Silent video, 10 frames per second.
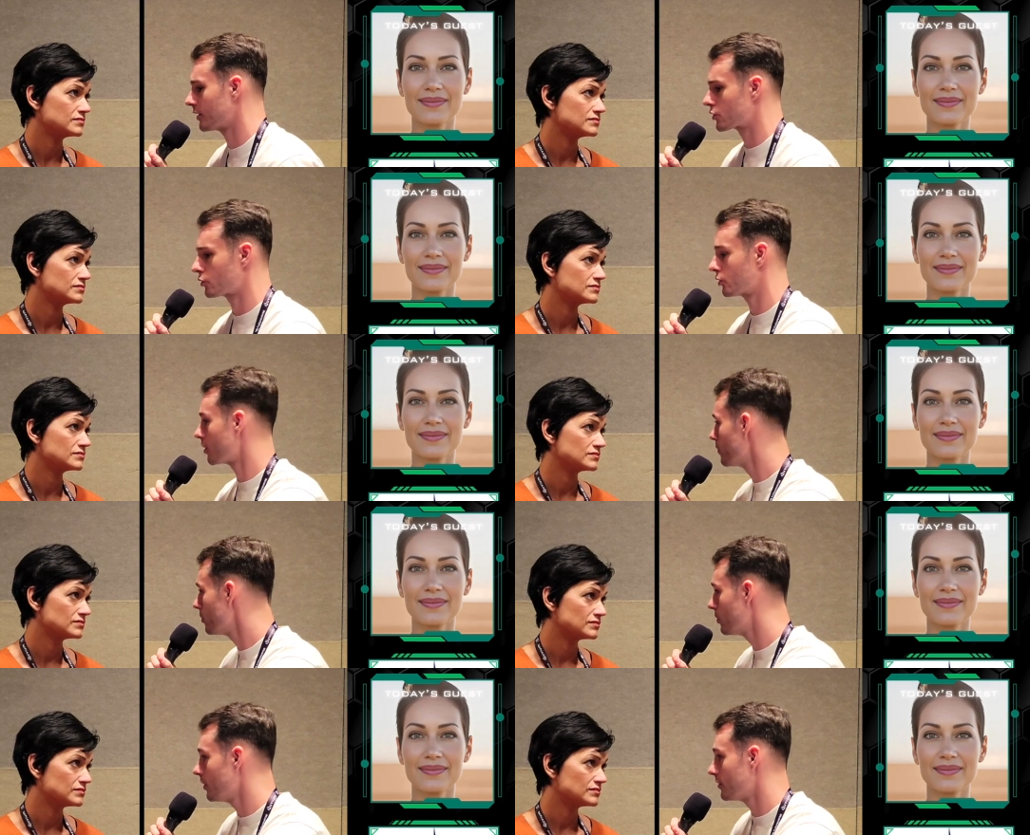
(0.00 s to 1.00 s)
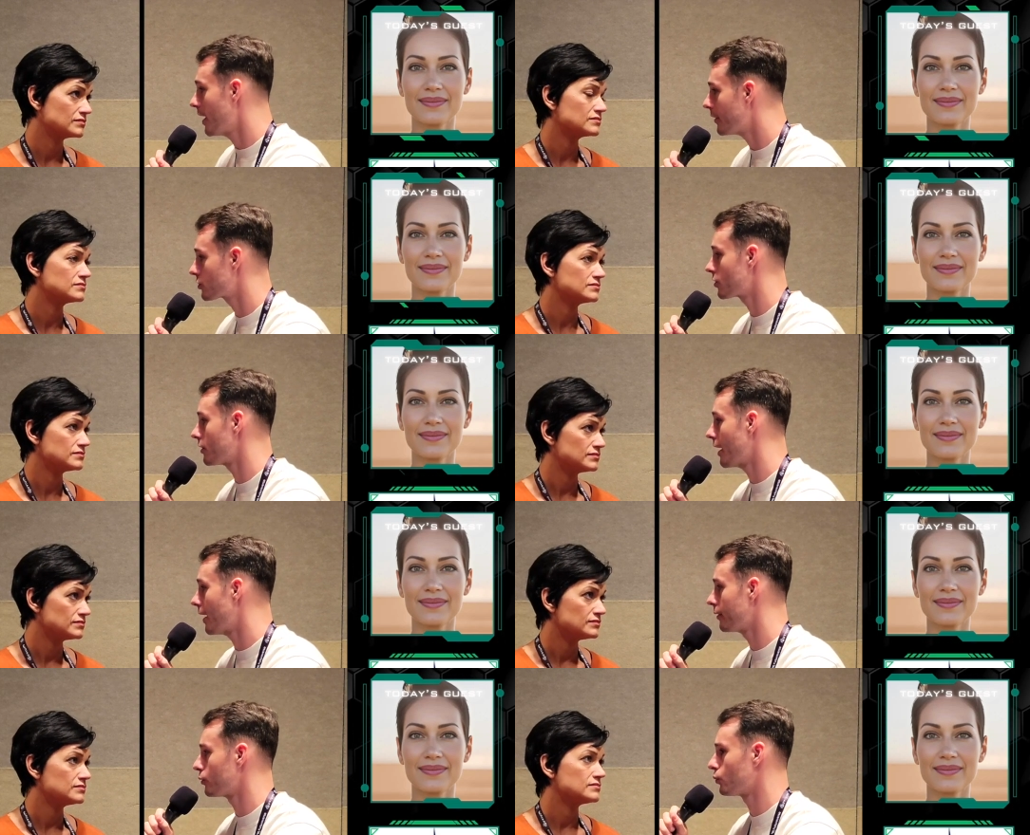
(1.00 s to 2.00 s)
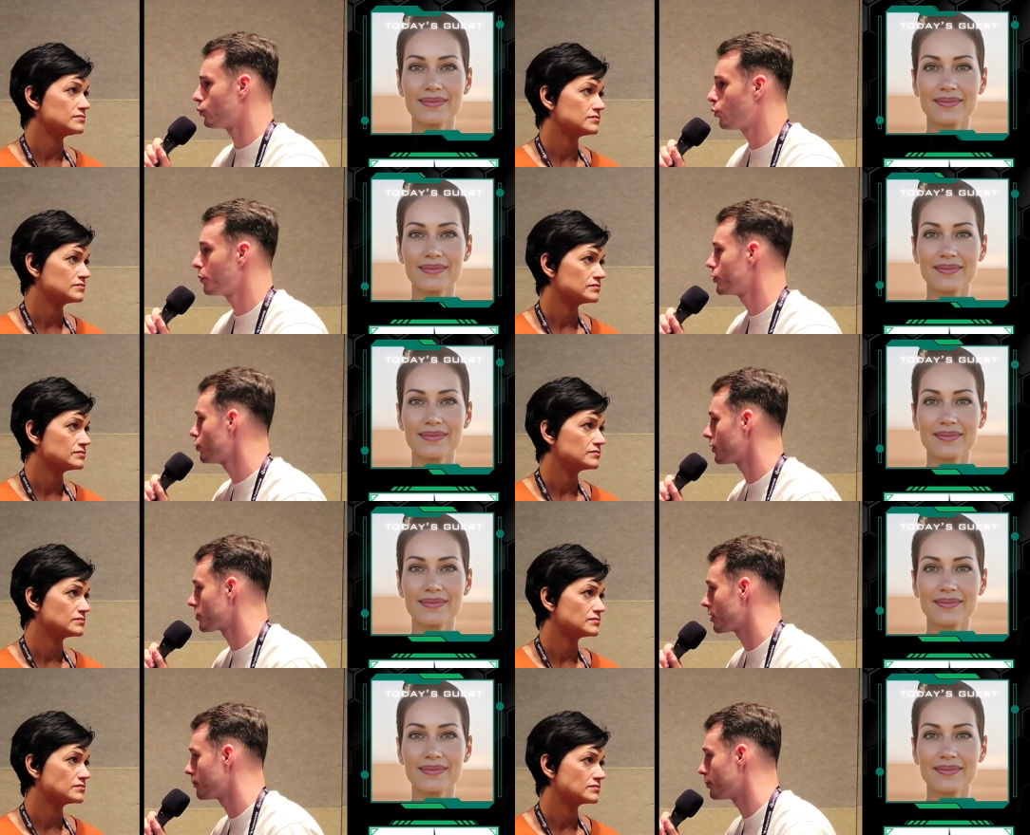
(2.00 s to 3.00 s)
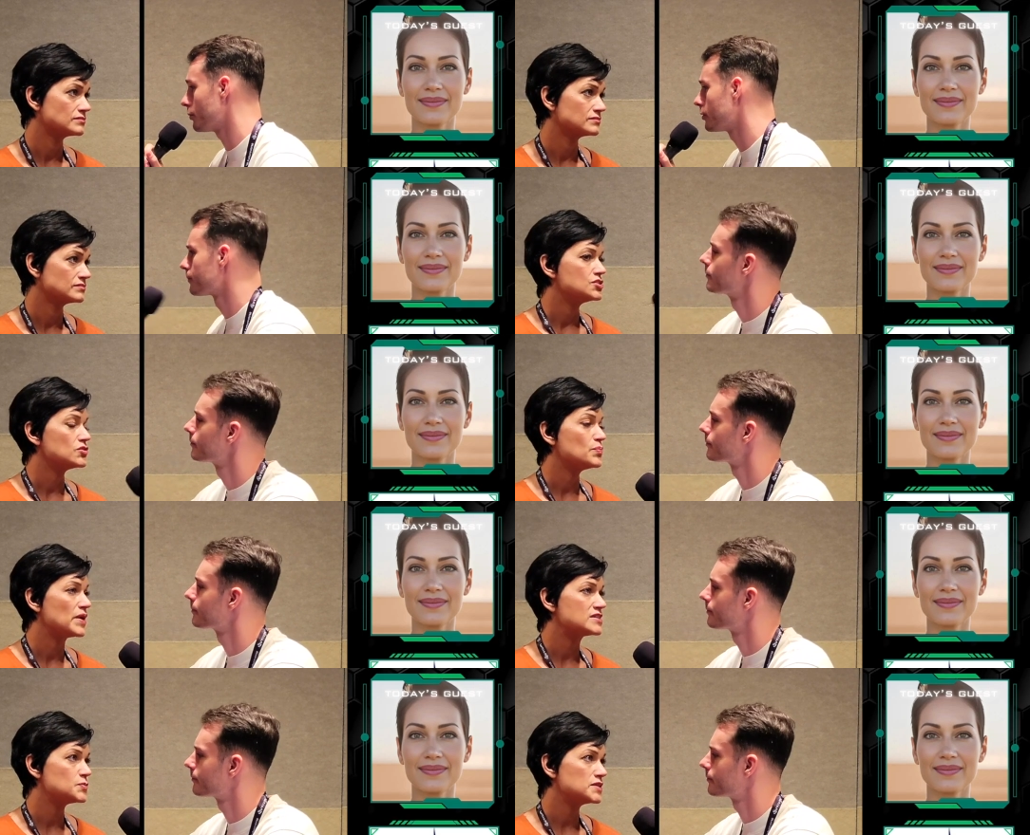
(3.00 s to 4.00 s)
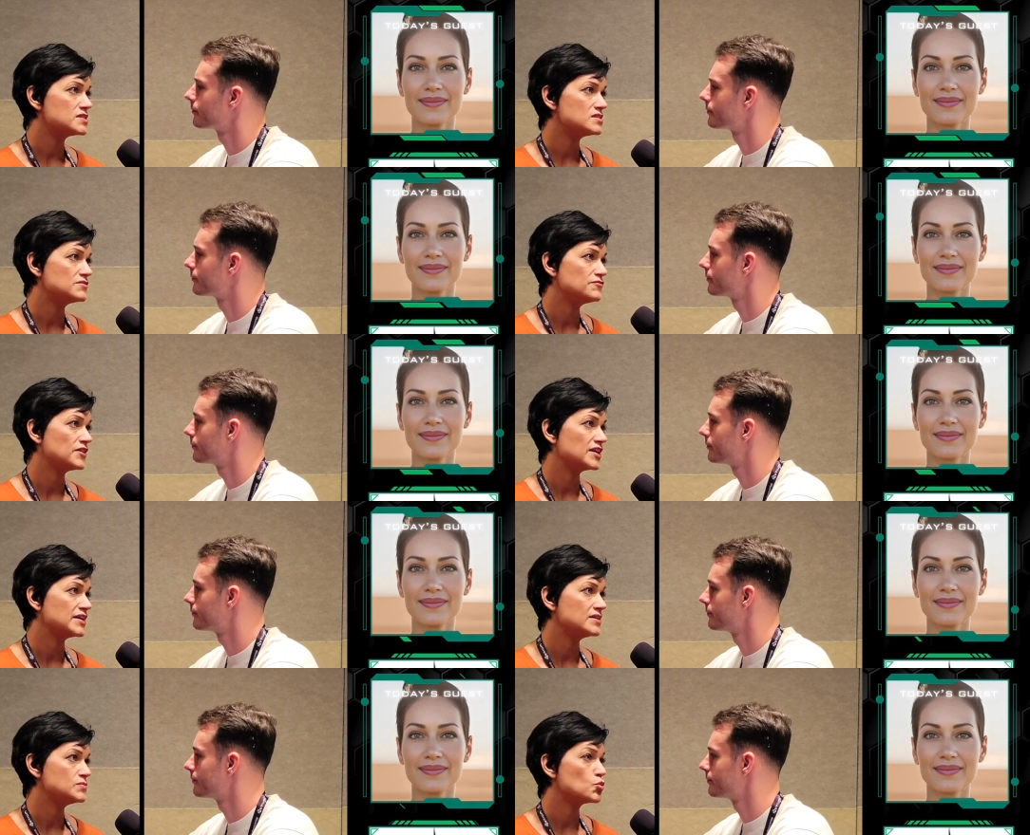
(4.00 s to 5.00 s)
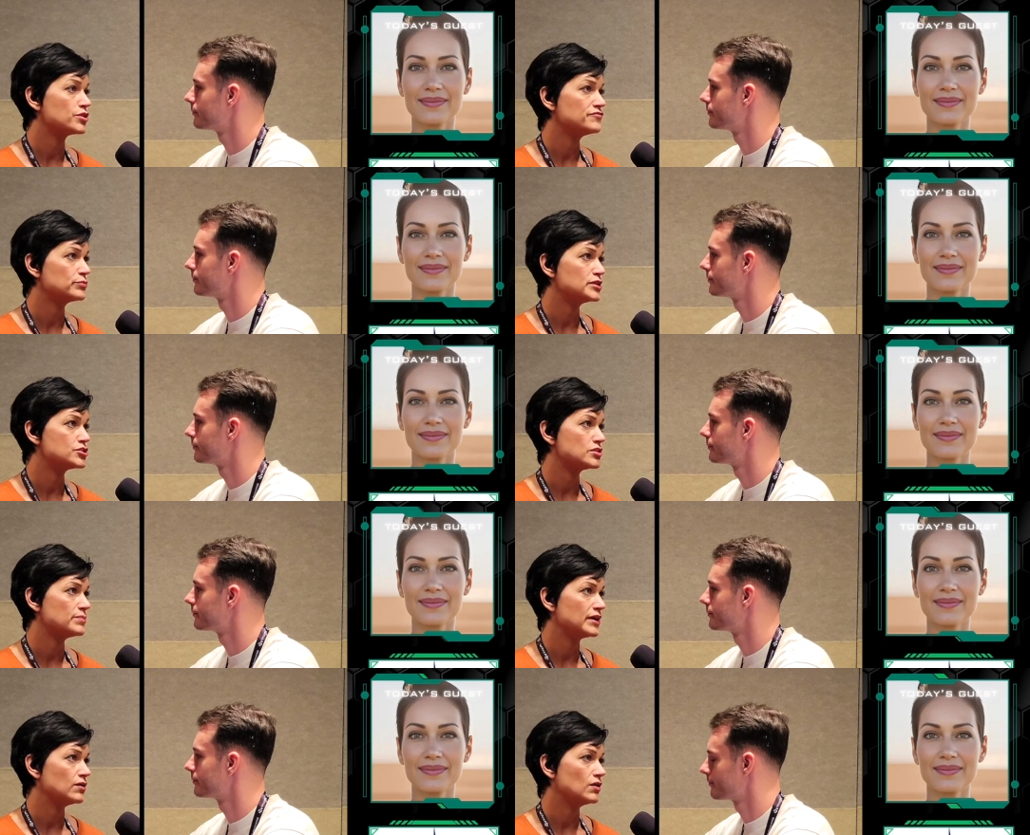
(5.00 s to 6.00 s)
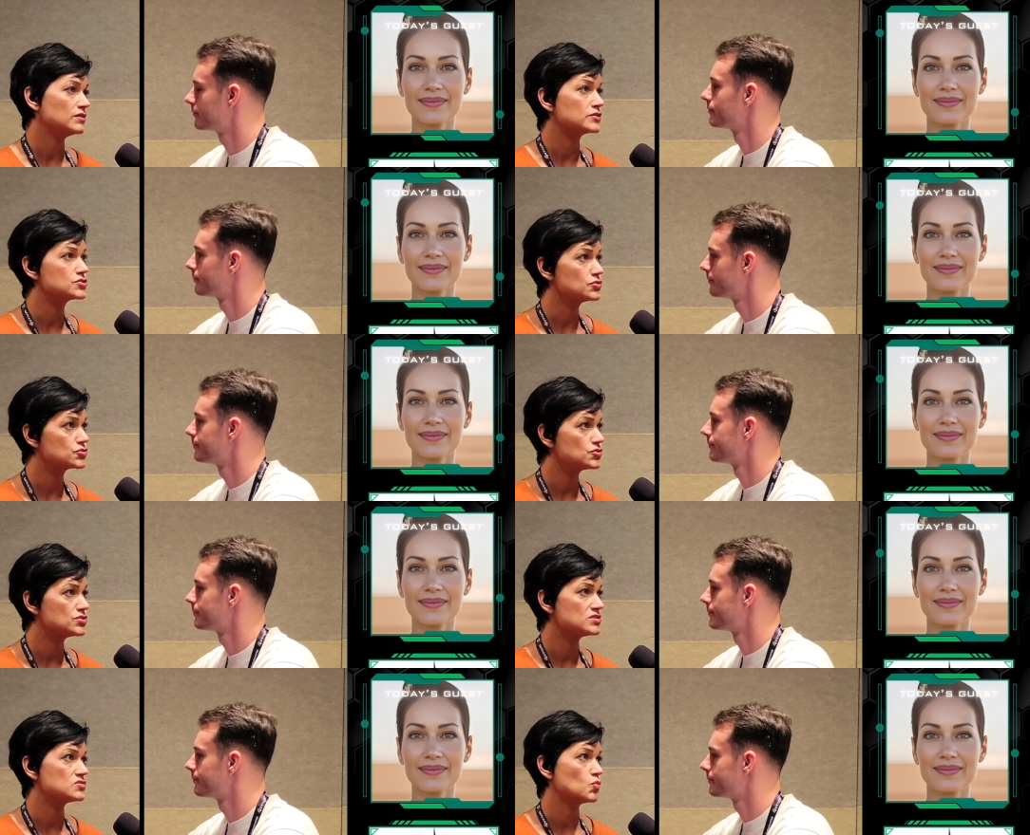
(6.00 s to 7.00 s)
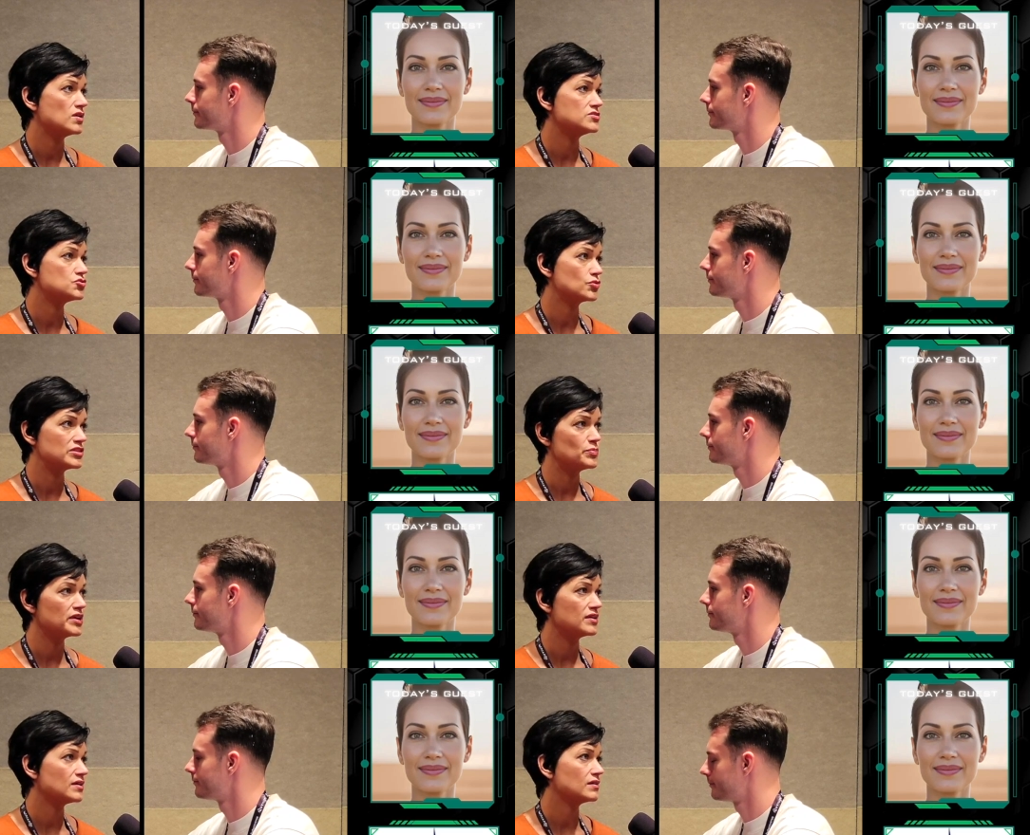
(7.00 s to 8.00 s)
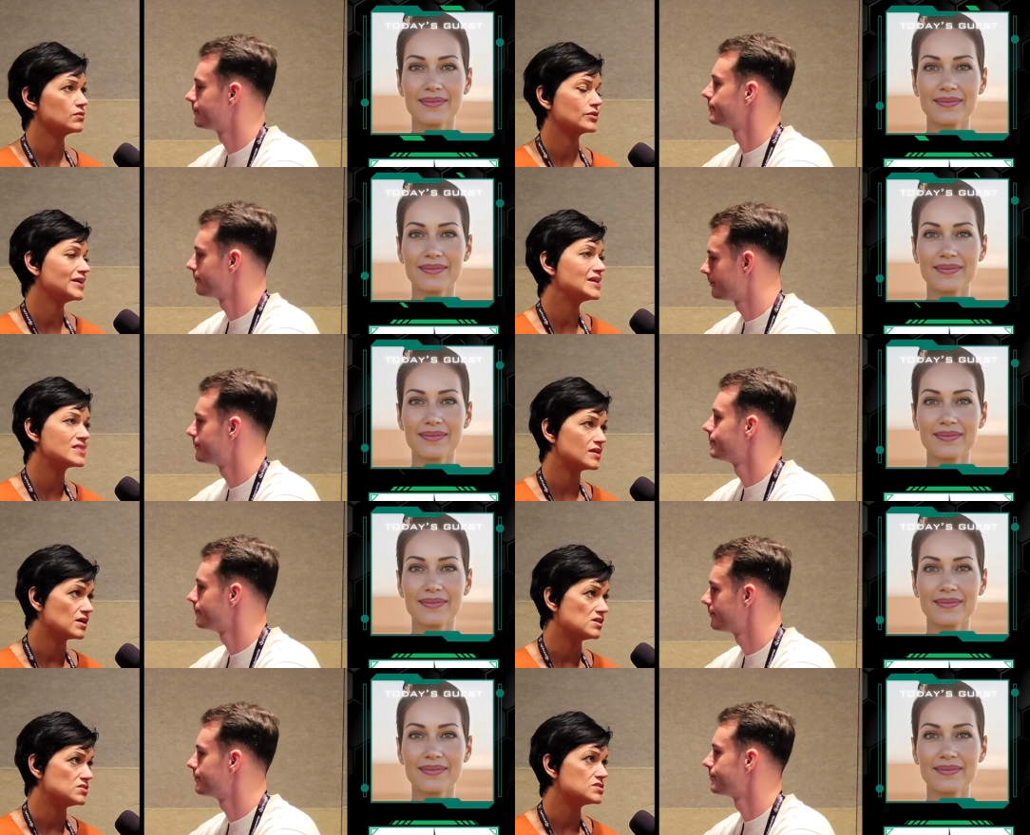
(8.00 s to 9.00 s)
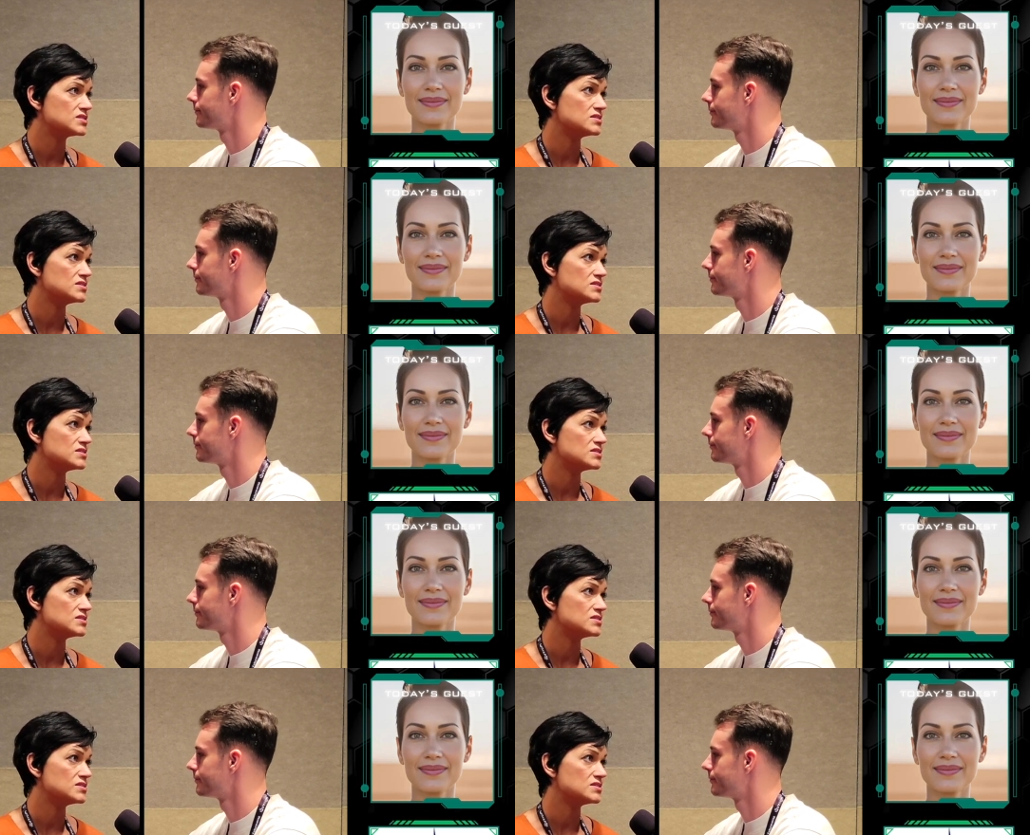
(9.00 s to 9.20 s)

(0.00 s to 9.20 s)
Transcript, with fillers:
Speaker 1: external community attached to that? Or where would you want to send people?
Speaker 2: So, the best place to find more information about all of our socials as well as join the beta or anything else